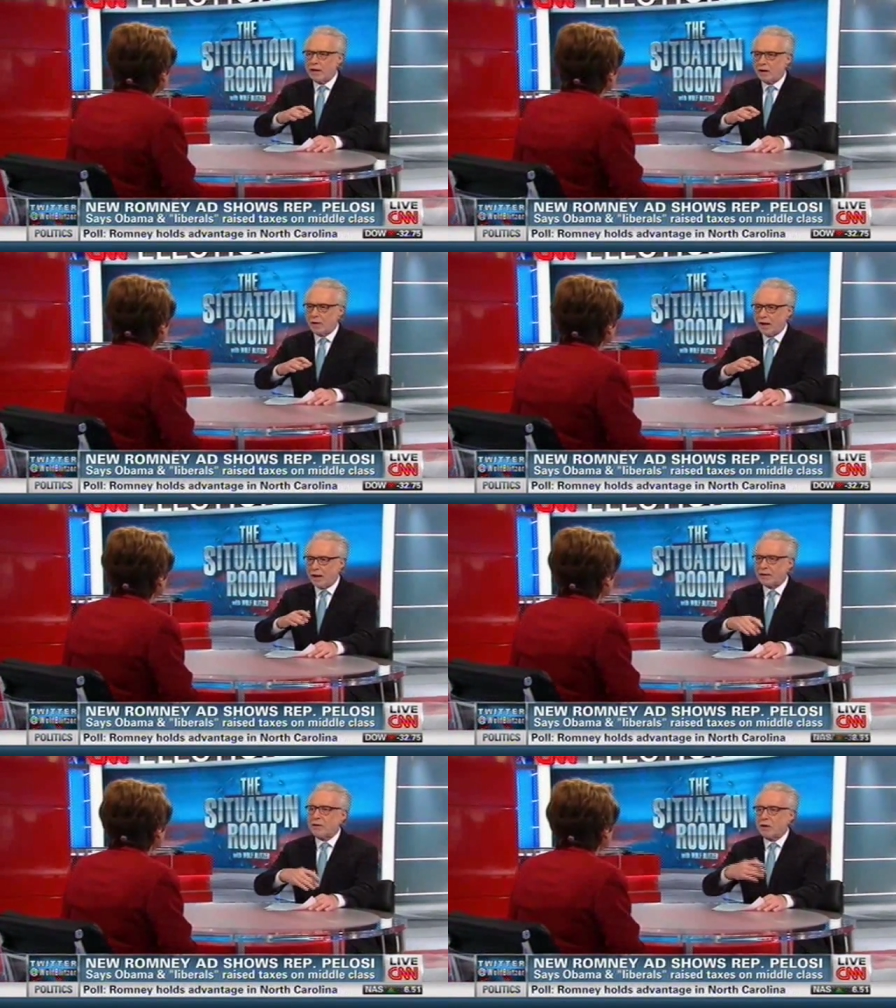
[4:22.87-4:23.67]
Care
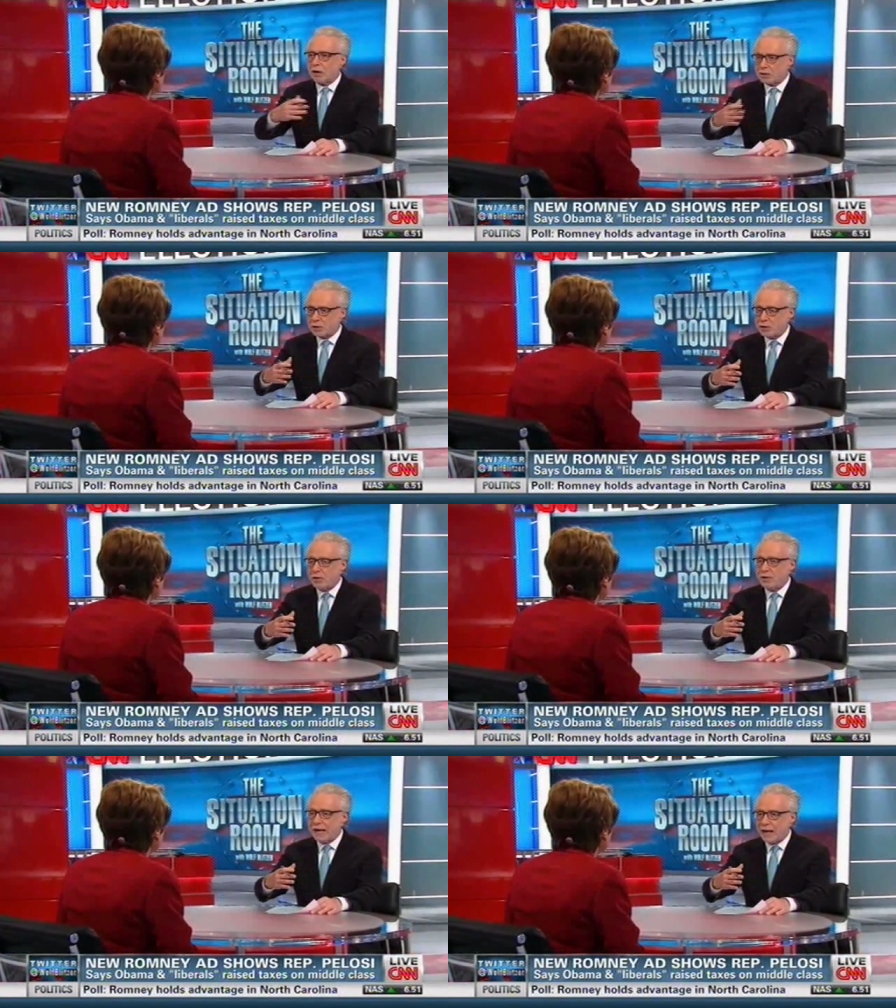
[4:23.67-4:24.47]
Act. There are all sorts
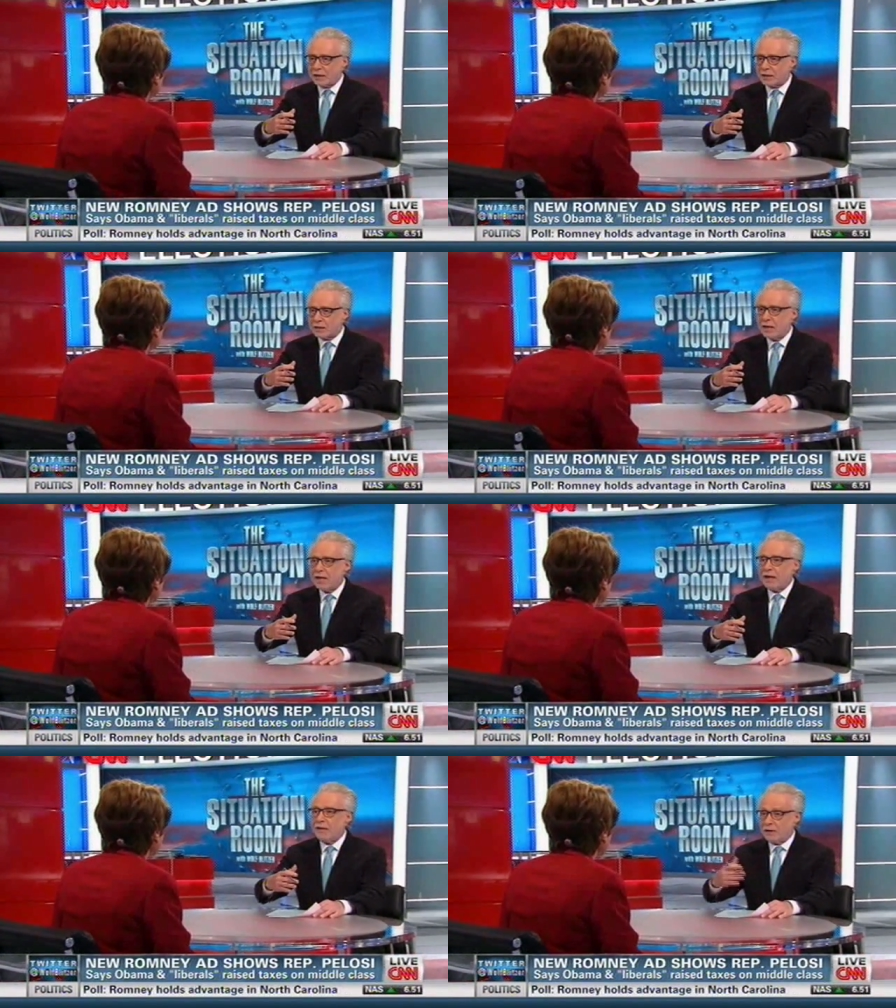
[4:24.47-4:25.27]
of new taxes
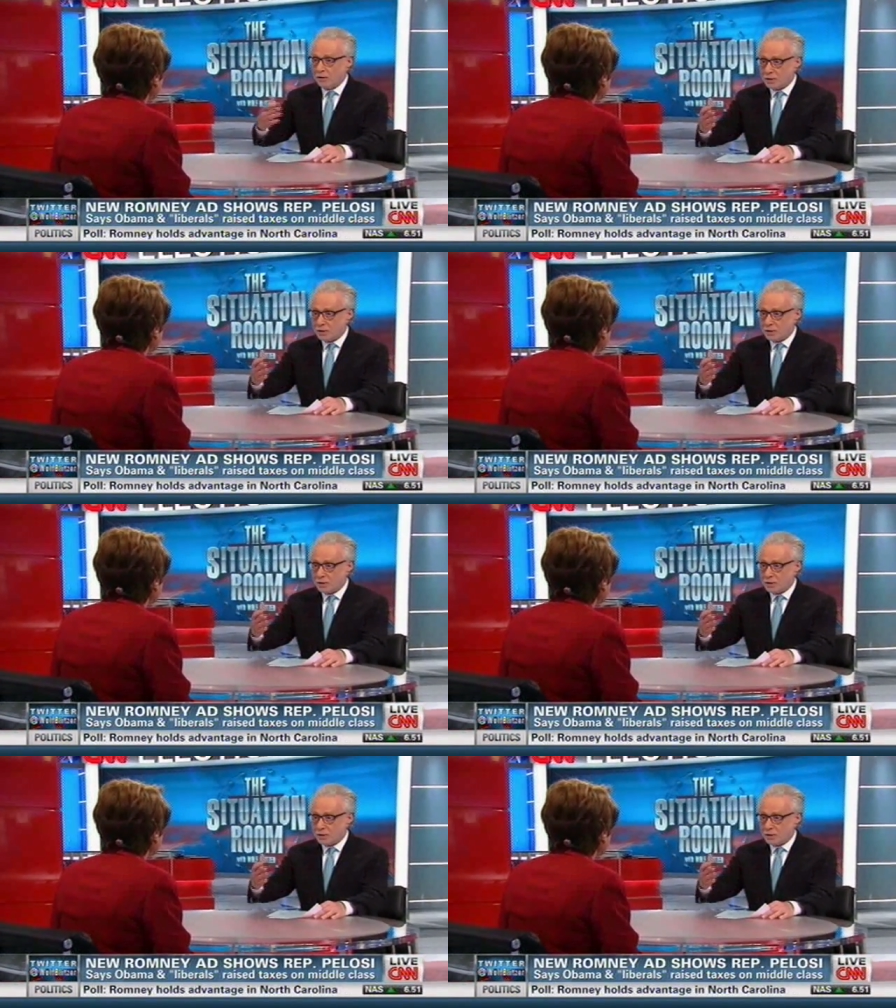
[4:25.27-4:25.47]
in there.